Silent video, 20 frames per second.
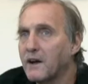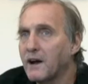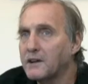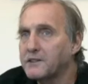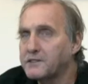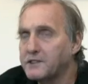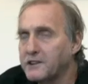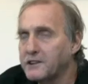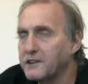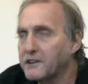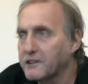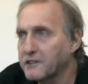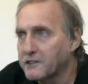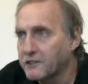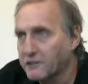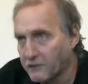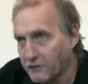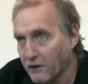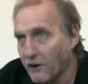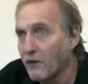I see it's
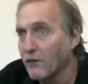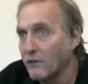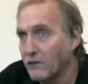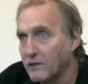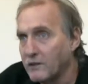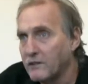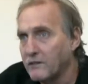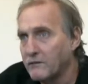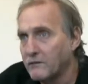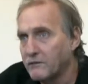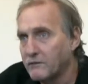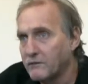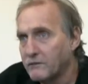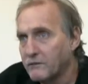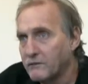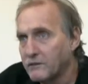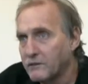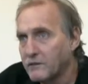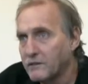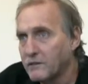grown
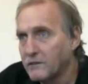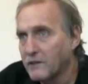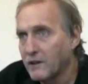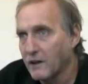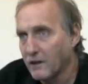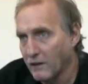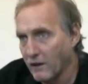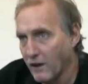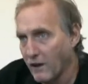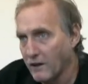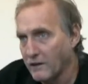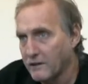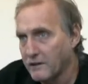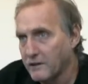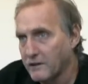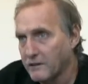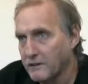a lot.